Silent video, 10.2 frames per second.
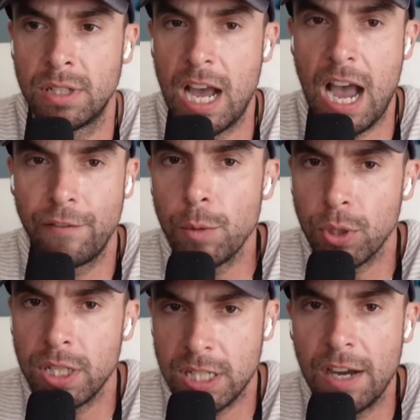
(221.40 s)
I feel
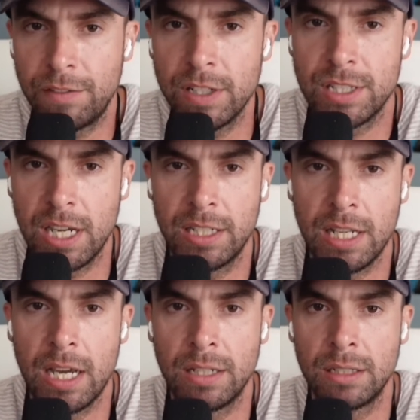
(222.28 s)
pretty confident in saying
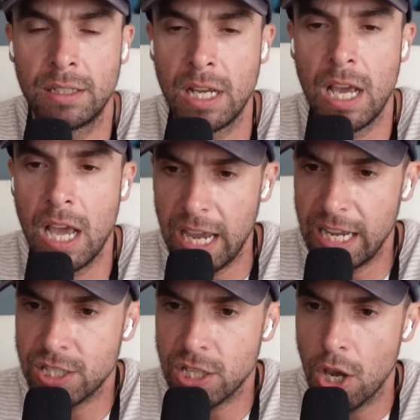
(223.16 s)
that.
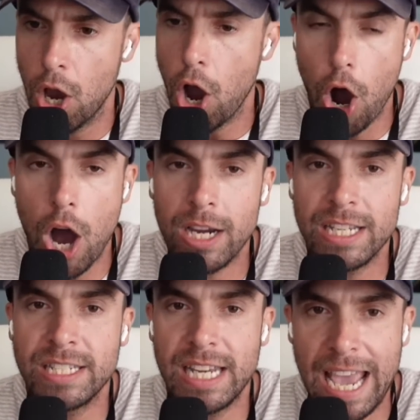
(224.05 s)
It's
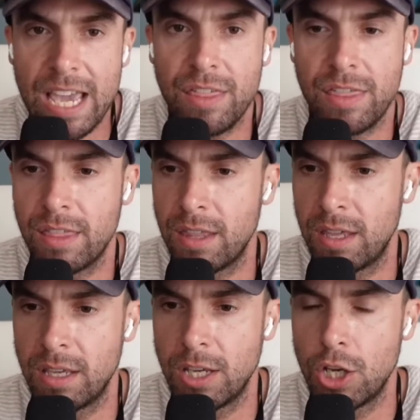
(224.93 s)
August 8th,
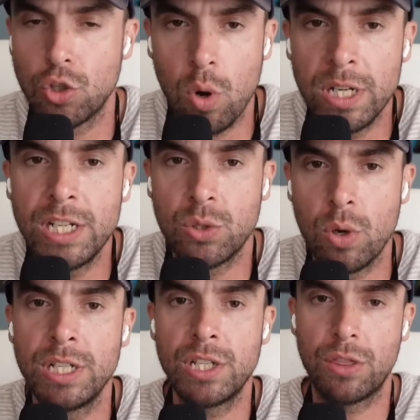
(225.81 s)

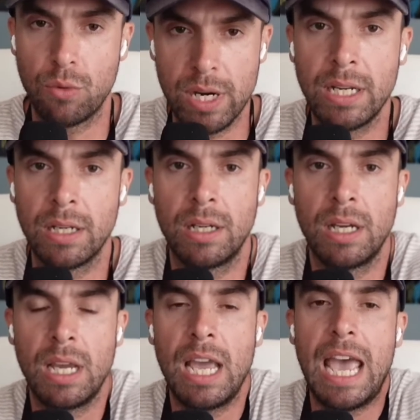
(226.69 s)
2023.
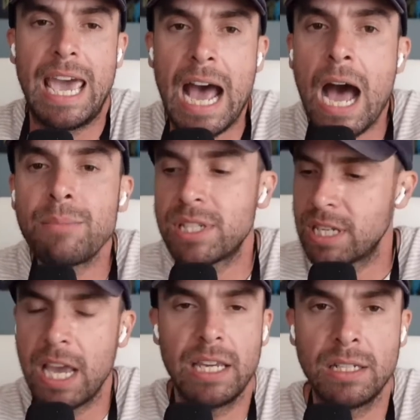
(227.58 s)
And I'm
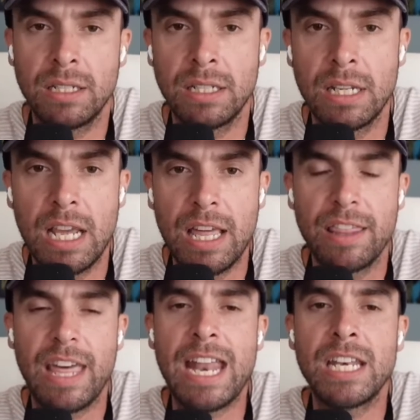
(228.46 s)
saying
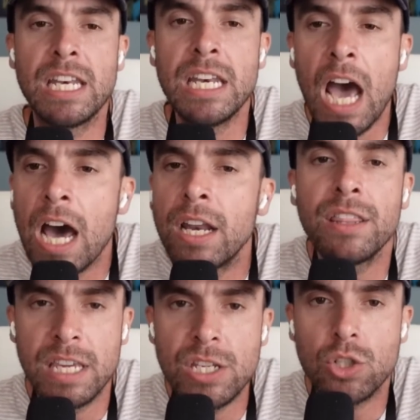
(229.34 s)
that none of
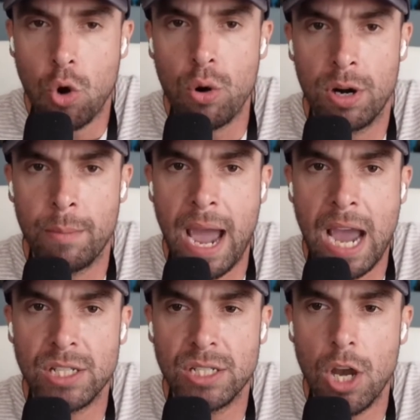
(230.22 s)
these
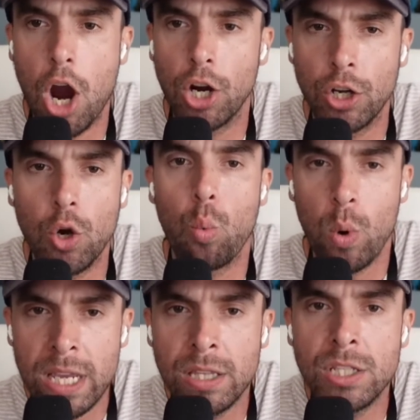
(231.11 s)
quarterbacks are going to
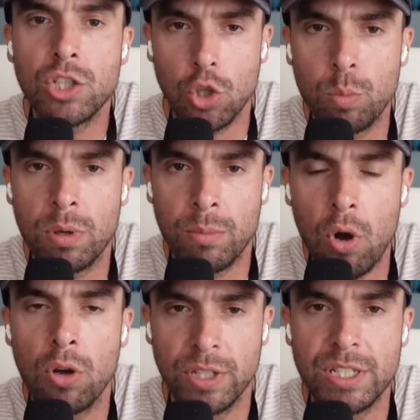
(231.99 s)
win the Super
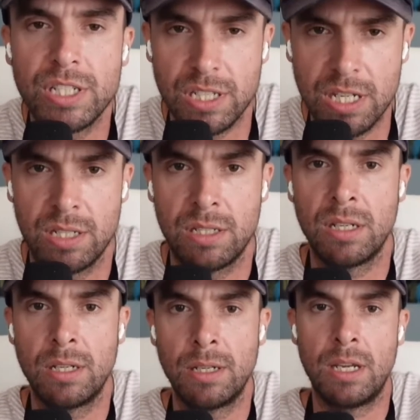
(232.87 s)
Bowl this season.
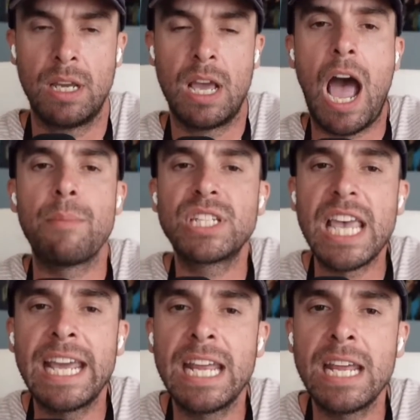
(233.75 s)
I'm
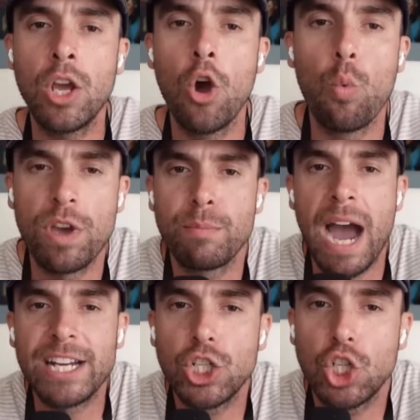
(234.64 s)
saying it with
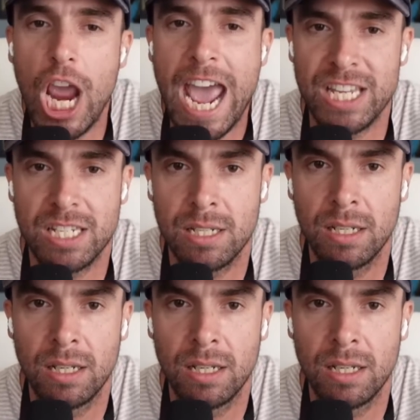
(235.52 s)
my chest.